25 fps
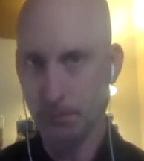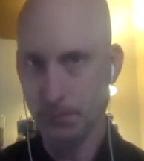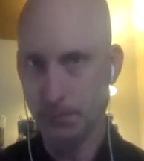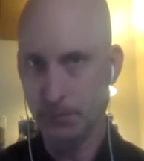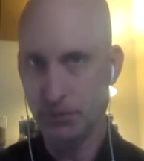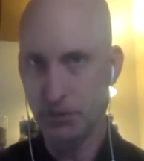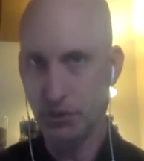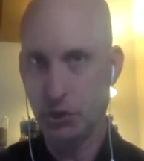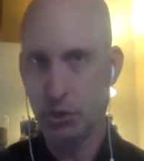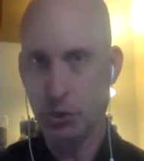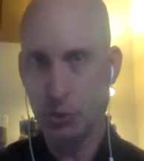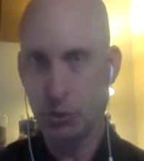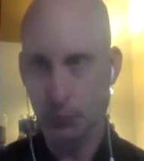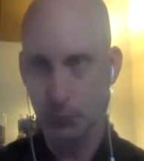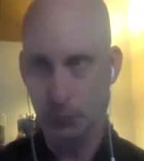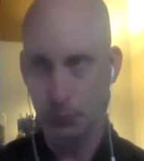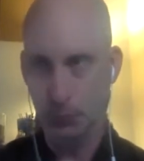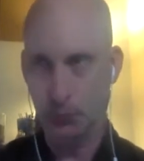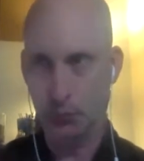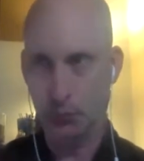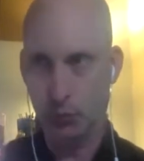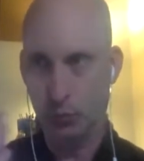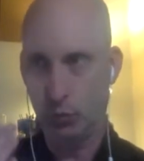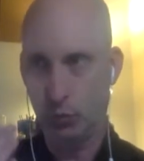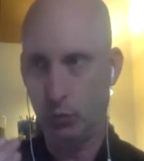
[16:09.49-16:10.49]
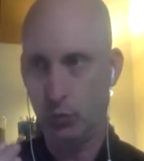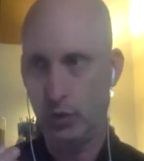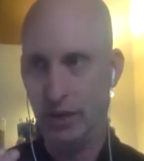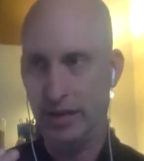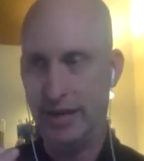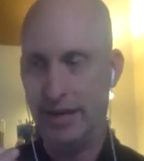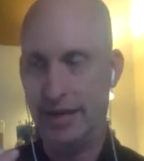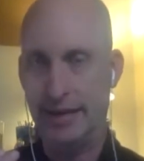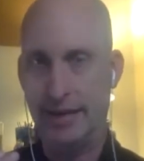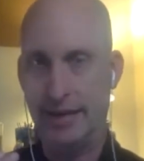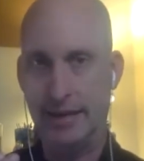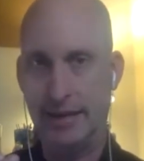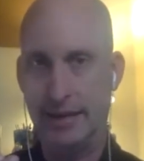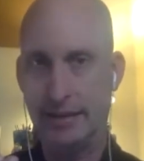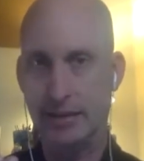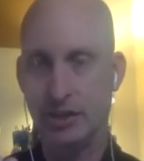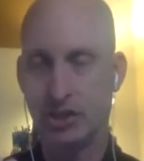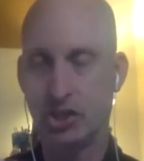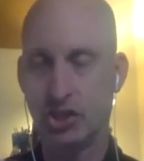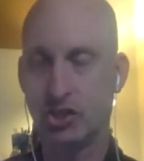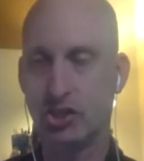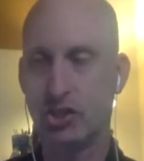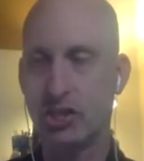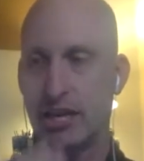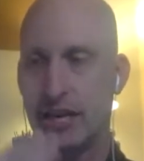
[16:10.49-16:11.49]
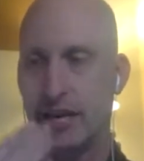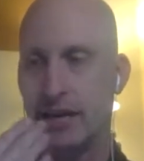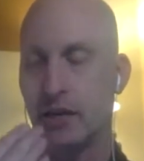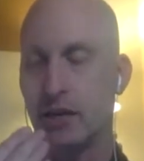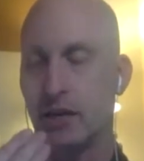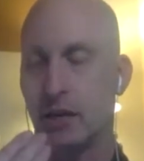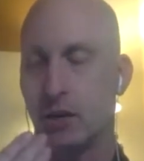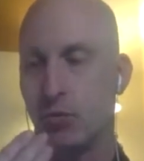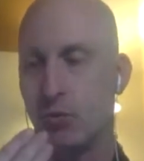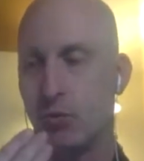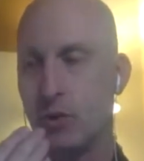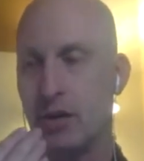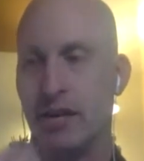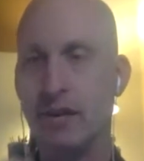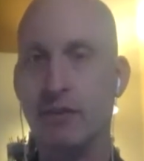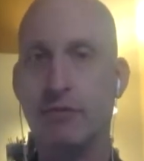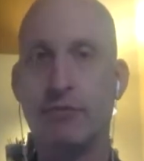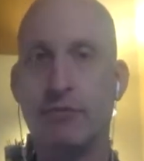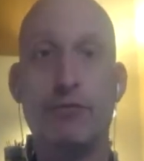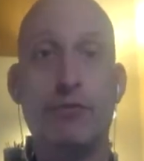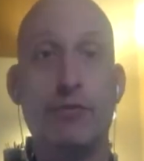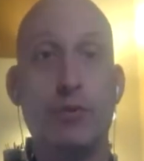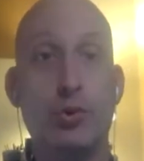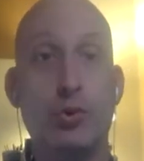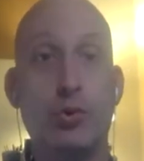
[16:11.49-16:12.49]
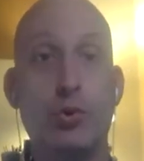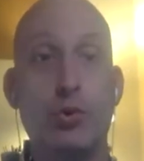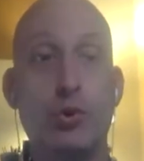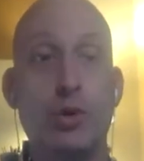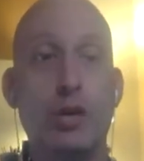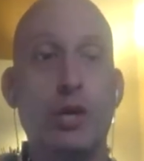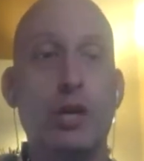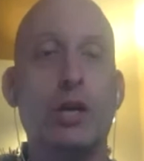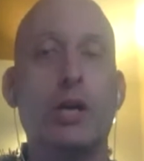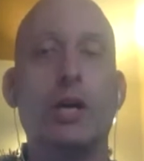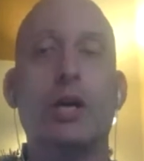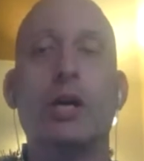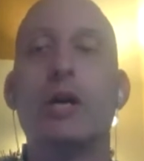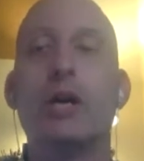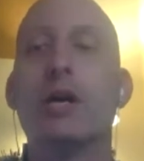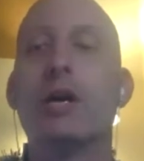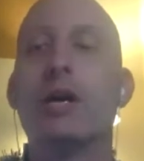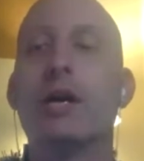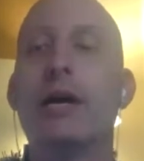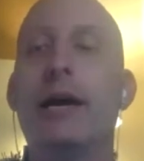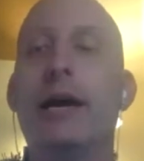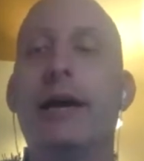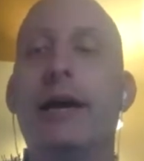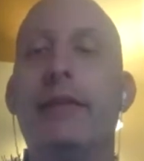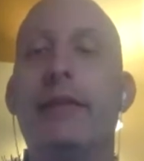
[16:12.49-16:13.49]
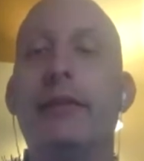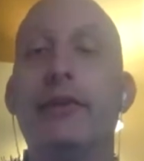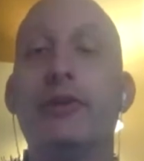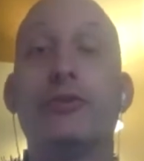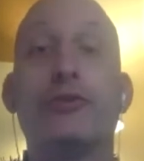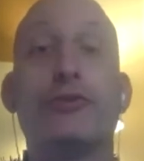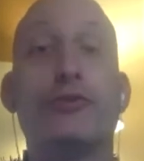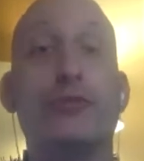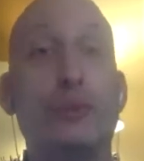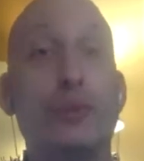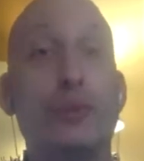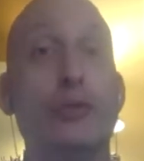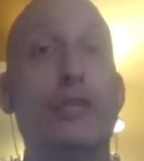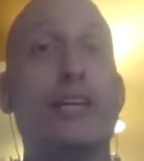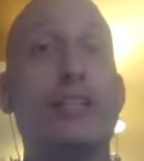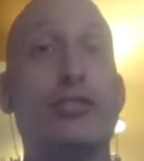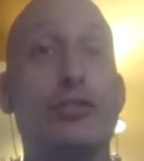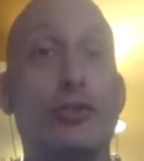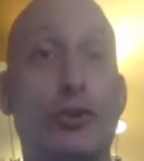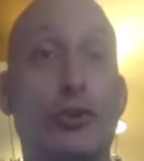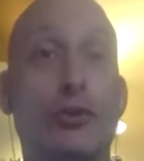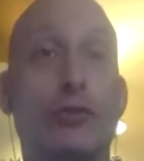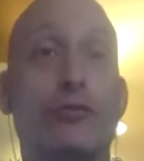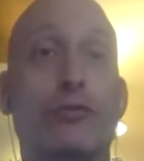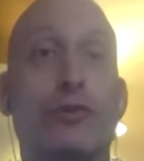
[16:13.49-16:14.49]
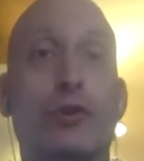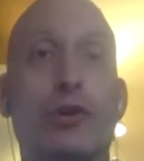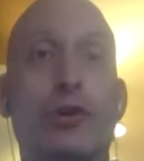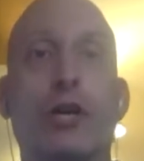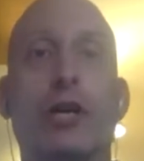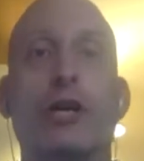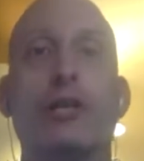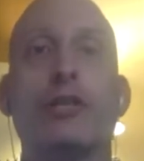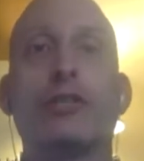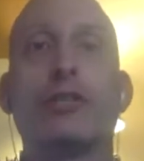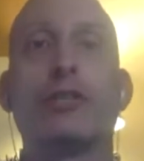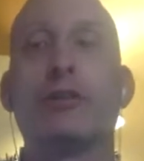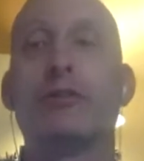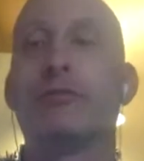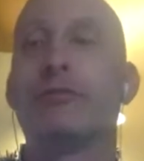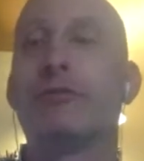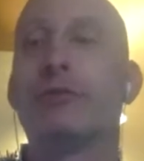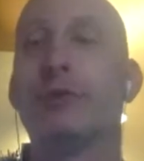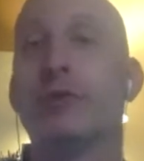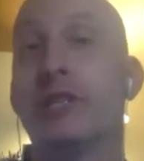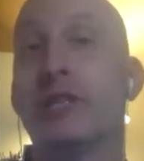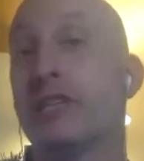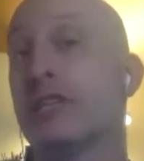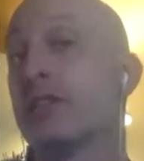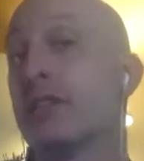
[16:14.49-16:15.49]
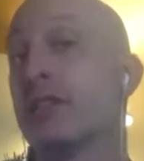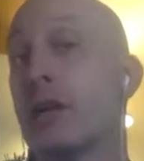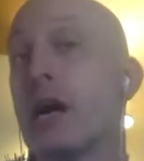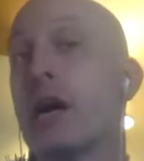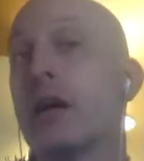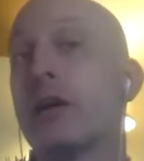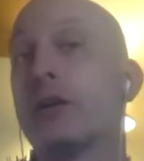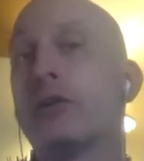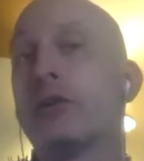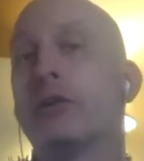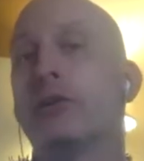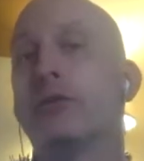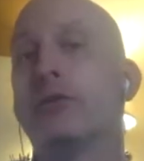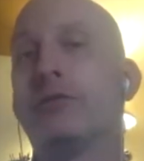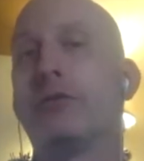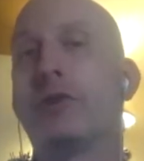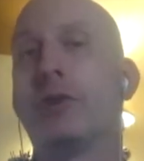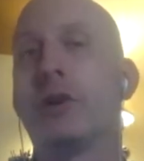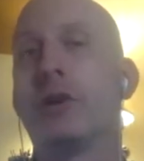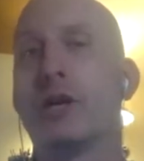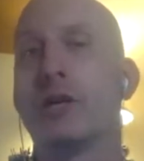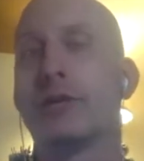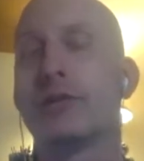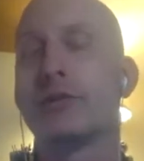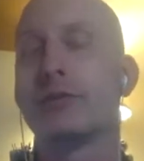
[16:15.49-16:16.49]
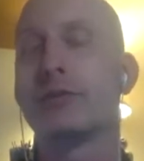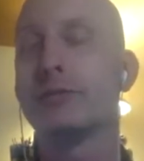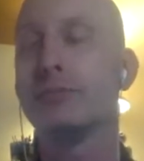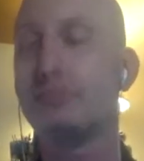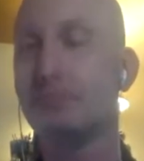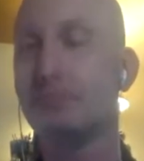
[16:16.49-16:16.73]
So just like we eat food, and there's food that's good for us and food that's not good for us,